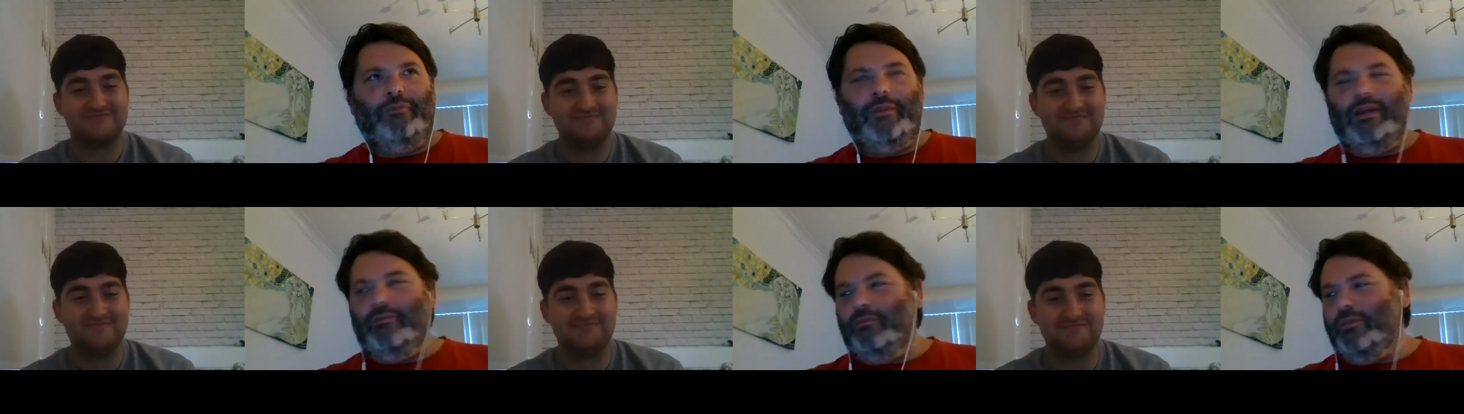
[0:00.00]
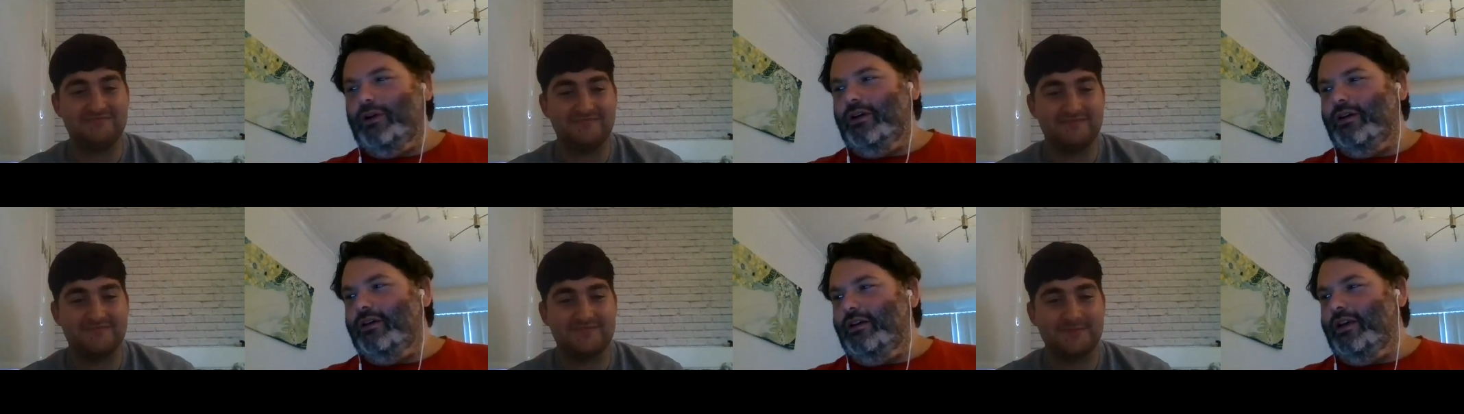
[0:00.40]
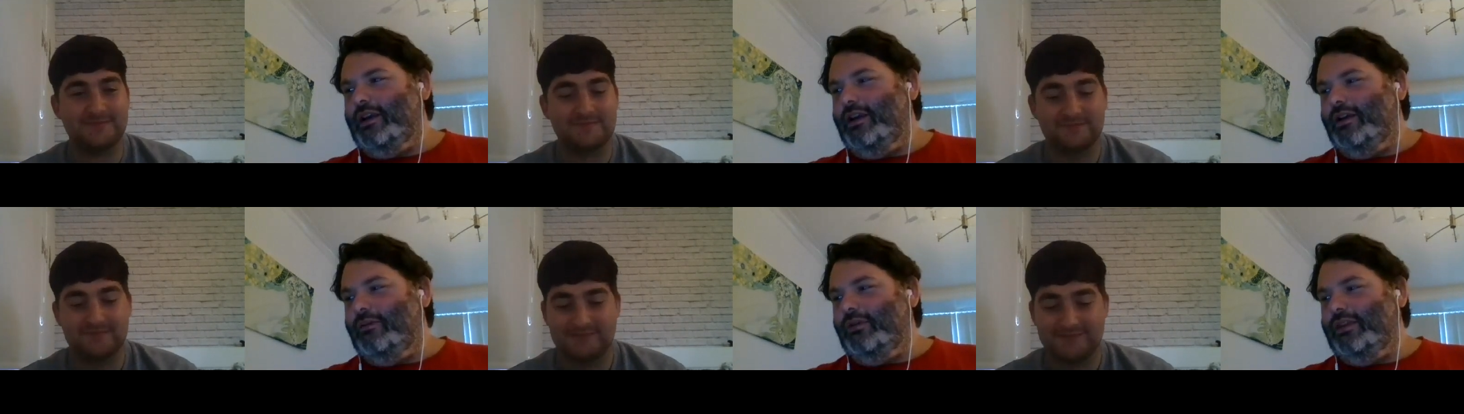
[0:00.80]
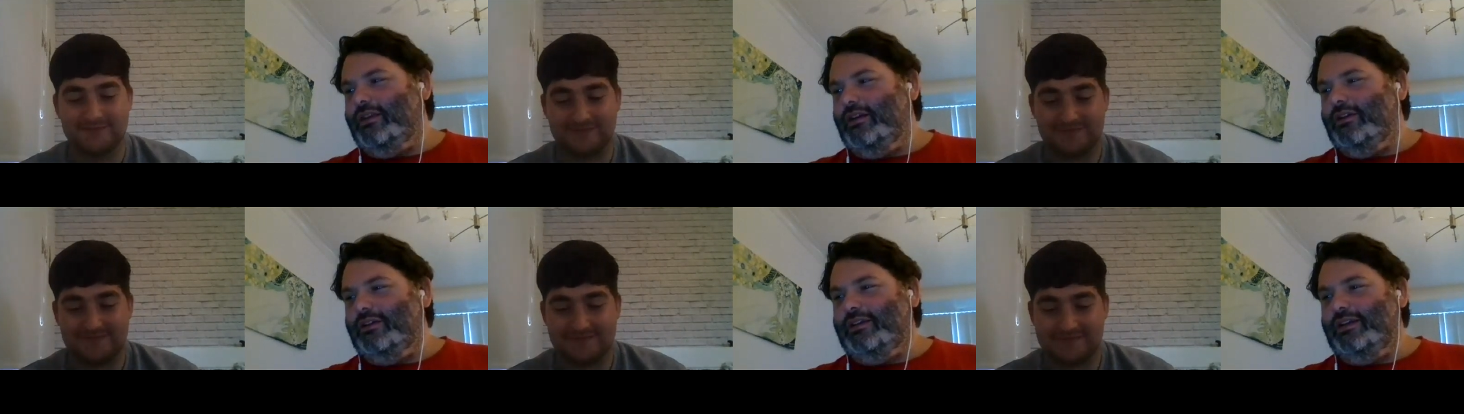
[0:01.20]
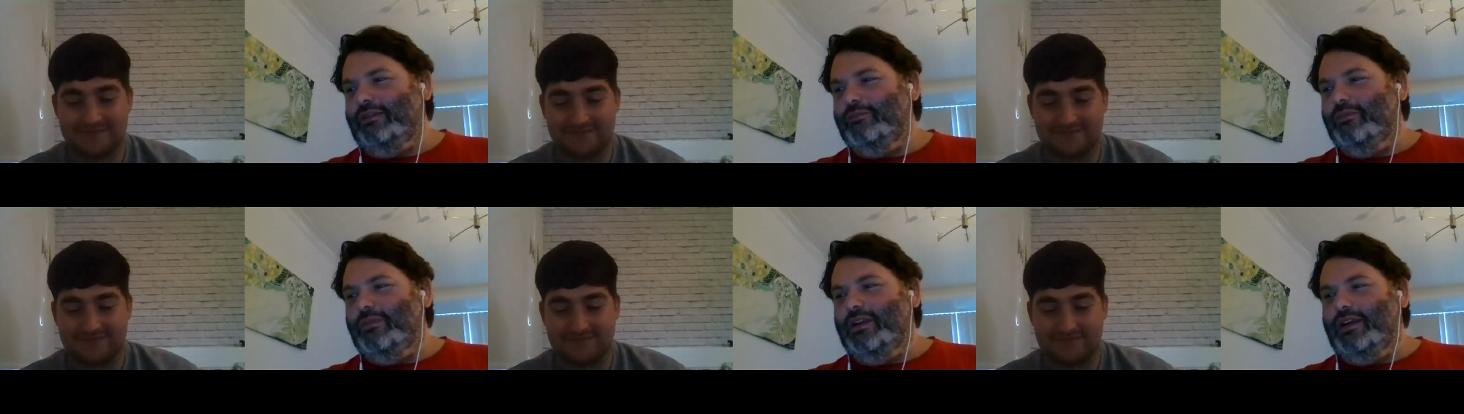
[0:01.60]
Speaker 1: member uh, within our
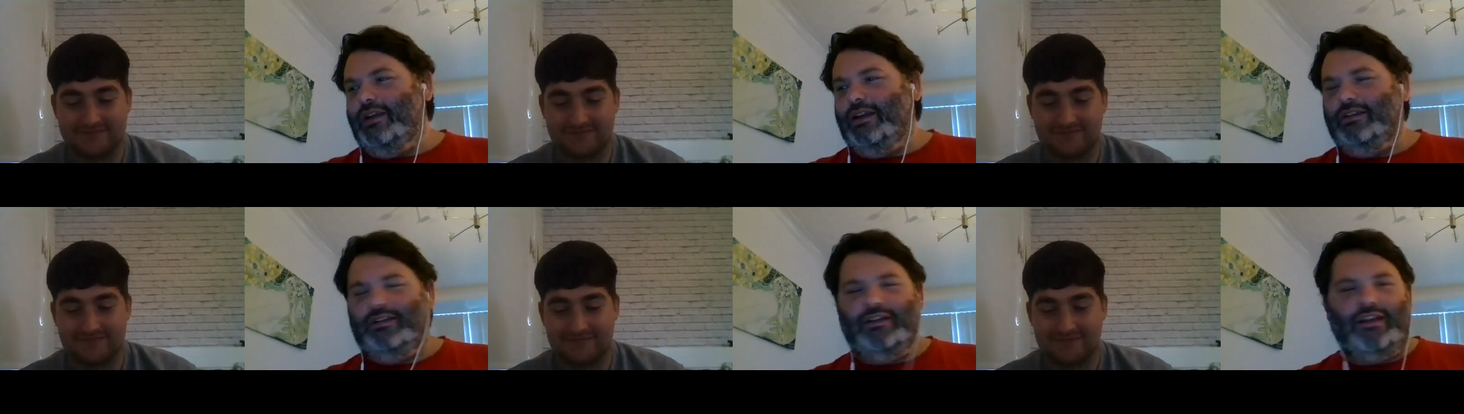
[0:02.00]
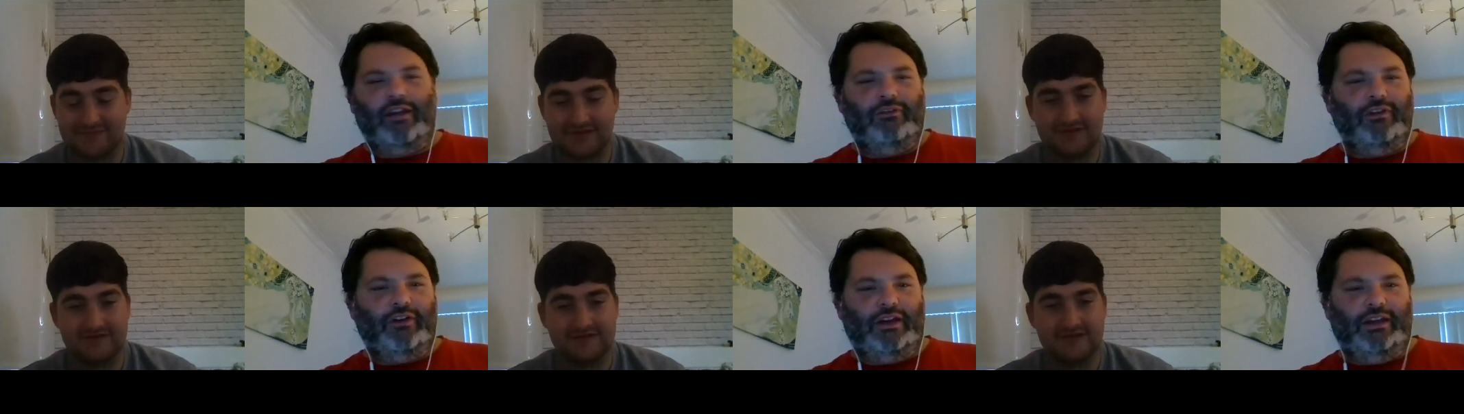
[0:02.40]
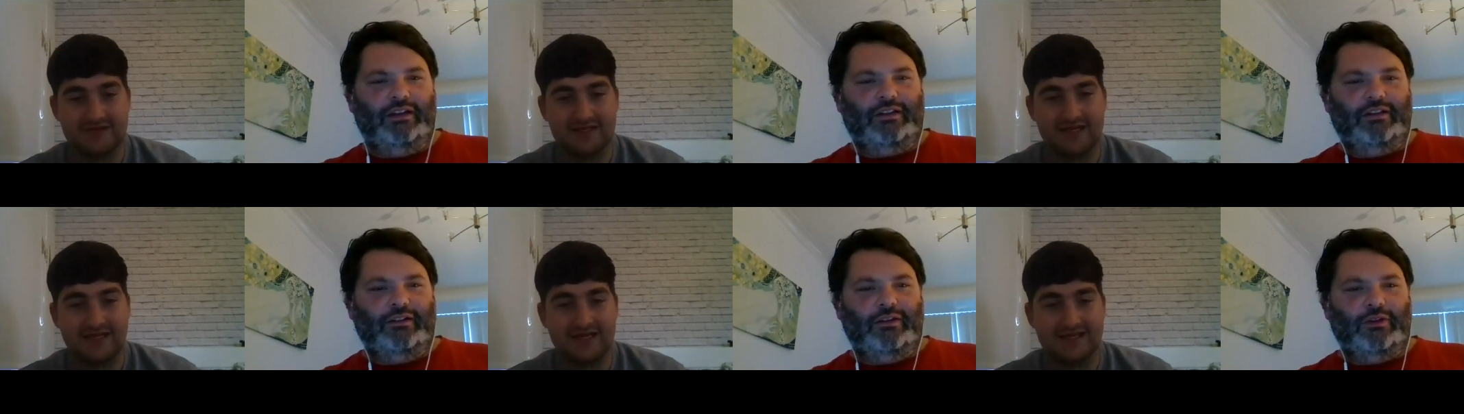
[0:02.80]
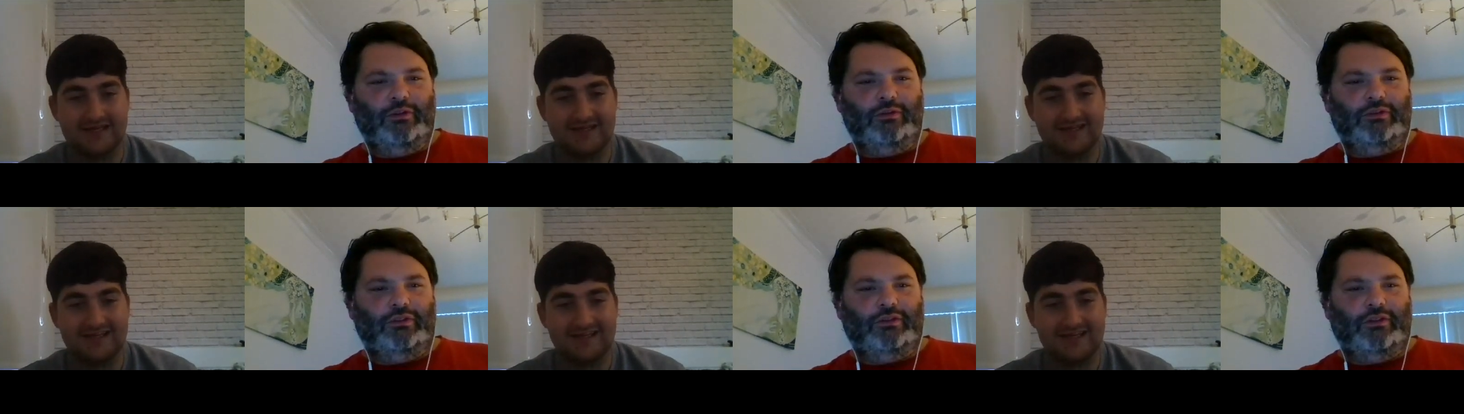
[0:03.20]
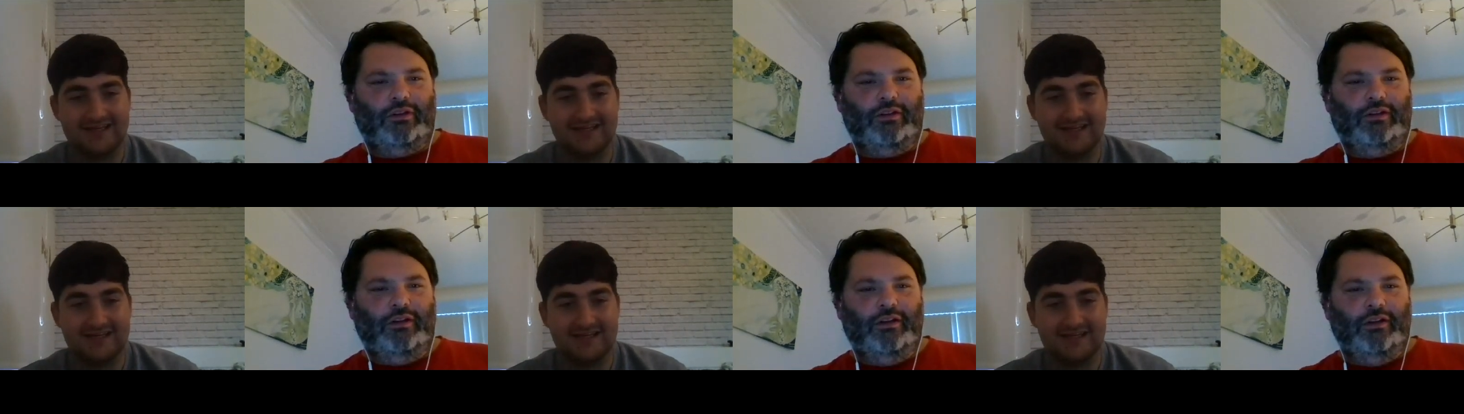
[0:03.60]
team that has never eaten
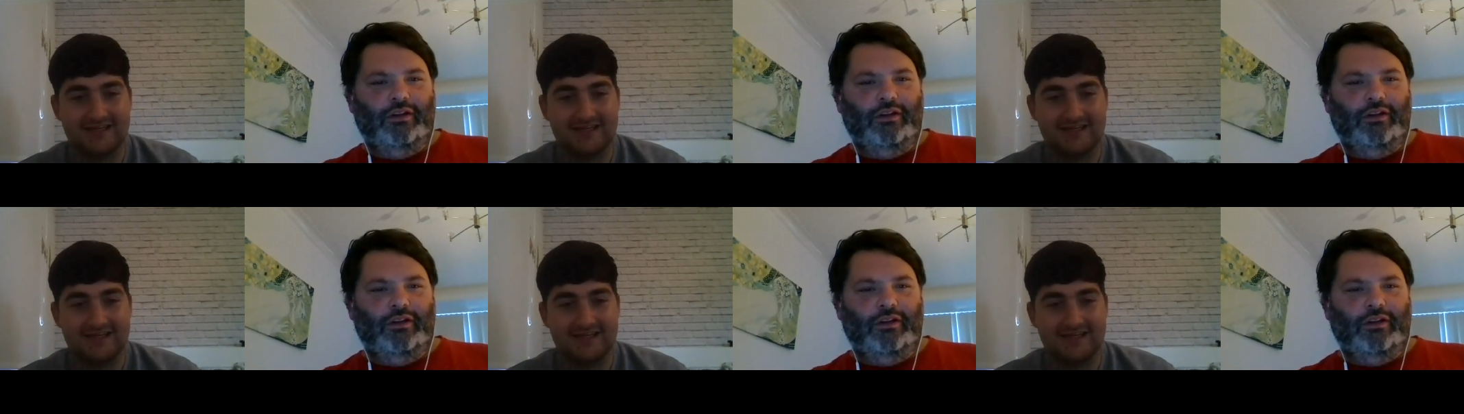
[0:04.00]
coleslaw.